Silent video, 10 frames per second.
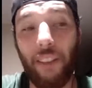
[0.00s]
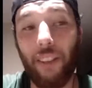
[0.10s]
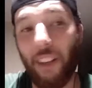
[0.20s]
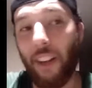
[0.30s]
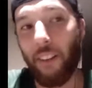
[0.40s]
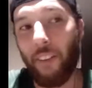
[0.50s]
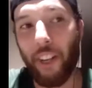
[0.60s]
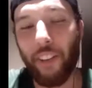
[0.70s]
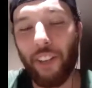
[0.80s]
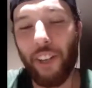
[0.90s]
if
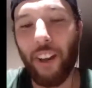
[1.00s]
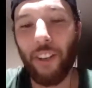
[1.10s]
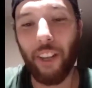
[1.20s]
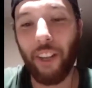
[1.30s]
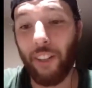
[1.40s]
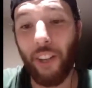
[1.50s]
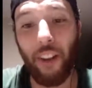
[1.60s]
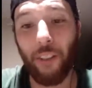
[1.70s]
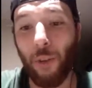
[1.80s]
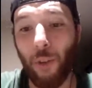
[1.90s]
you're giving shout outs, I got to
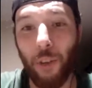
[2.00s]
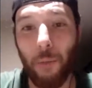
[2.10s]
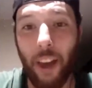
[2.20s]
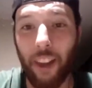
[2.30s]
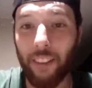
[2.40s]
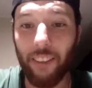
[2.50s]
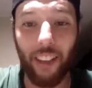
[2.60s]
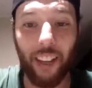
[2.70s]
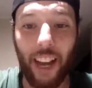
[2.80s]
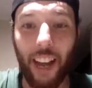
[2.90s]
shout out to Georgie, man.
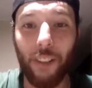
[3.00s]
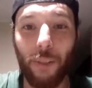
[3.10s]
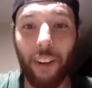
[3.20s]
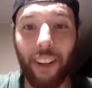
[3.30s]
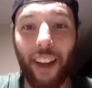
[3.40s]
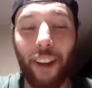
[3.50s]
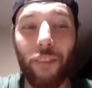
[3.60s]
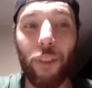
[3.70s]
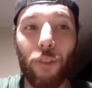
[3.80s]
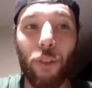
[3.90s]
Like, I swear to God, I
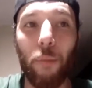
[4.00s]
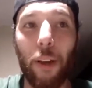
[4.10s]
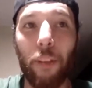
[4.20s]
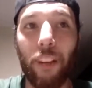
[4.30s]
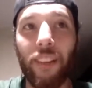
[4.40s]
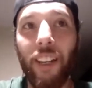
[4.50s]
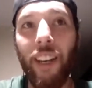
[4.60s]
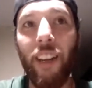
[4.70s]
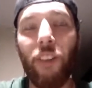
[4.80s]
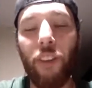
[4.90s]
feel so bad, because
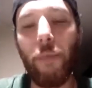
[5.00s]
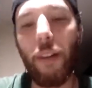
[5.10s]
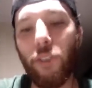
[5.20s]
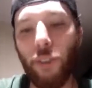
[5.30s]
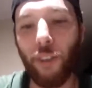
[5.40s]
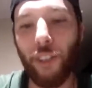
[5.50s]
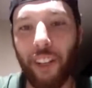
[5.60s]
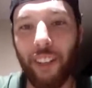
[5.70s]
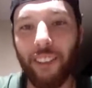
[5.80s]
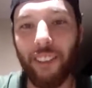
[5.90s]
the thing about
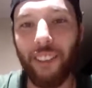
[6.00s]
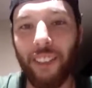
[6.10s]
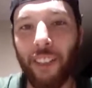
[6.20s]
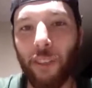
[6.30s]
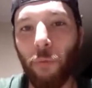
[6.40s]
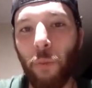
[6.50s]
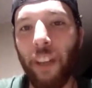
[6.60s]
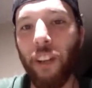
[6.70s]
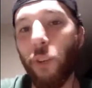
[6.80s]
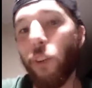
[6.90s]
Georgie is
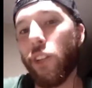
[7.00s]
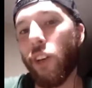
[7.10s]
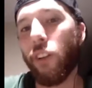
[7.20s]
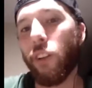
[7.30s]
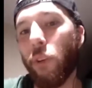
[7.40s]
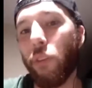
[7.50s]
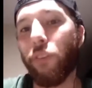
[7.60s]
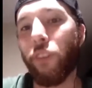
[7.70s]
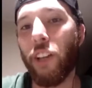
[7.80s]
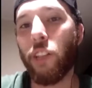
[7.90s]
we knew each other and we were
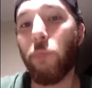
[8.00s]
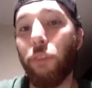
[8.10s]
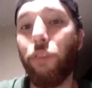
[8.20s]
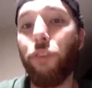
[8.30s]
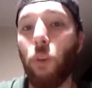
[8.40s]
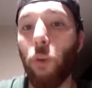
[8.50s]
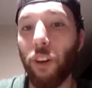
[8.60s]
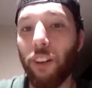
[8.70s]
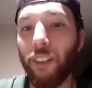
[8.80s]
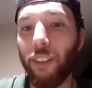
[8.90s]
friends
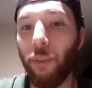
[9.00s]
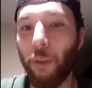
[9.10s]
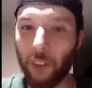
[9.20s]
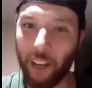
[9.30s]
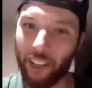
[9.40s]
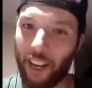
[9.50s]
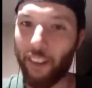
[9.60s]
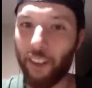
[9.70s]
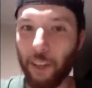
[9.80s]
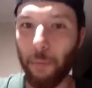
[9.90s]
before we were in
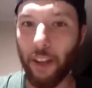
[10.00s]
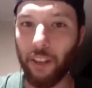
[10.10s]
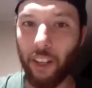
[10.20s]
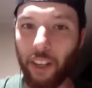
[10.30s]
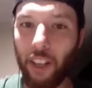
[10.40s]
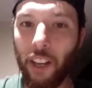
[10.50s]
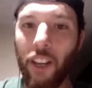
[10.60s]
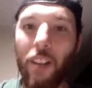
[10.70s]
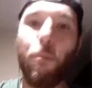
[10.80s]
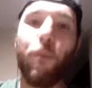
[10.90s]
kind of this capacity,
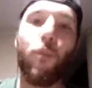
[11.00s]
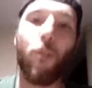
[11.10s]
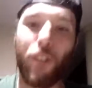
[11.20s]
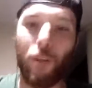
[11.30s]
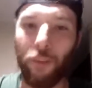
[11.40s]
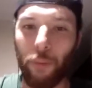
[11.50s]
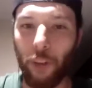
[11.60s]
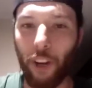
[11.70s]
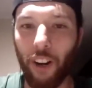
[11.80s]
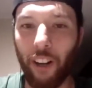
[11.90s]
before she worked for
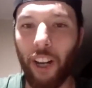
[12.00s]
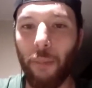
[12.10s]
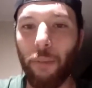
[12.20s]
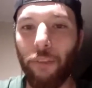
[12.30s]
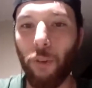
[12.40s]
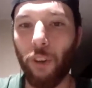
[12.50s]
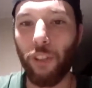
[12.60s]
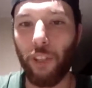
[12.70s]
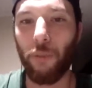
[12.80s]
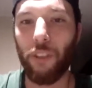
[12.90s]
Bacardi and before
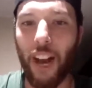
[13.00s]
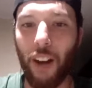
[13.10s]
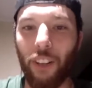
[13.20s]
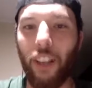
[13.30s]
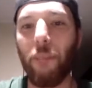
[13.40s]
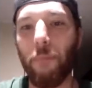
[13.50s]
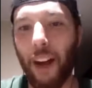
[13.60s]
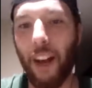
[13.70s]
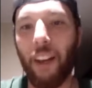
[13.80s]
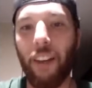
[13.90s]
she was now like
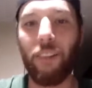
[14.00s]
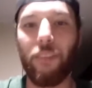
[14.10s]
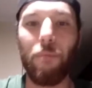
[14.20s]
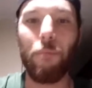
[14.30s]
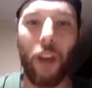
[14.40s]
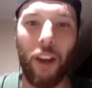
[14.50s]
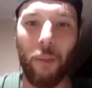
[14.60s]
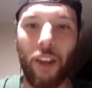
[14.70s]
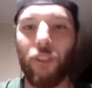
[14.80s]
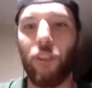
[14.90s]
my brand
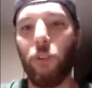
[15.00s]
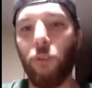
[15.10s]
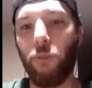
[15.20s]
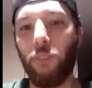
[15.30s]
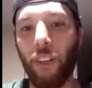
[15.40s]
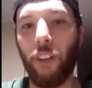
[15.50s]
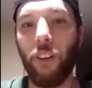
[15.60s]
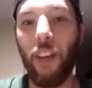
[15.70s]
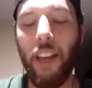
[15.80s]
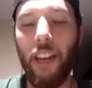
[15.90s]
ambassador, who, you
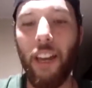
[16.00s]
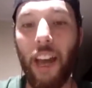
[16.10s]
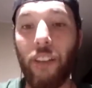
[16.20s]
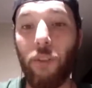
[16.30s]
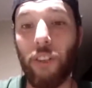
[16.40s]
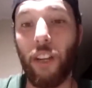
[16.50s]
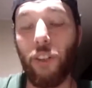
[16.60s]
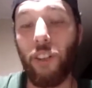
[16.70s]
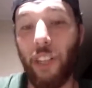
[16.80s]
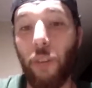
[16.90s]
know, had to
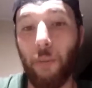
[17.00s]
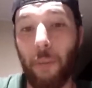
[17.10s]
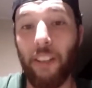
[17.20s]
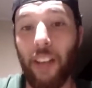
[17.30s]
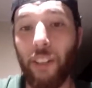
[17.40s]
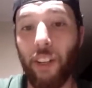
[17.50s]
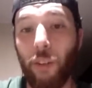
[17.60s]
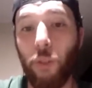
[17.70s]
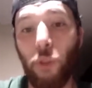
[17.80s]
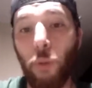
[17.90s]
essentially deal with me texting
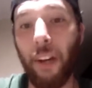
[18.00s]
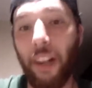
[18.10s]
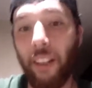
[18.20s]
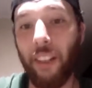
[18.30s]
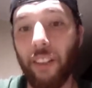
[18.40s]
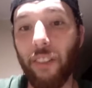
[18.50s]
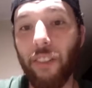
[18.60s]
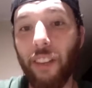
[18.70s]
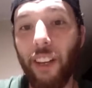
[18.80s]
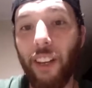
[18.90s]
her stupid
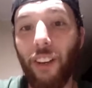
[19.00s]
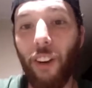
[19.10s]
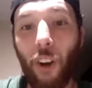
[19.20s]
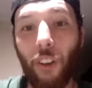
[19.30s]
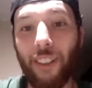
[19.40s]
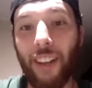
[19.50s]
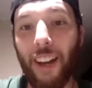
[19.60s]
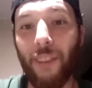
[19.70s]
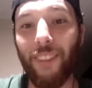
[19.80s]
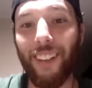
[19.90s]
ideas all the time.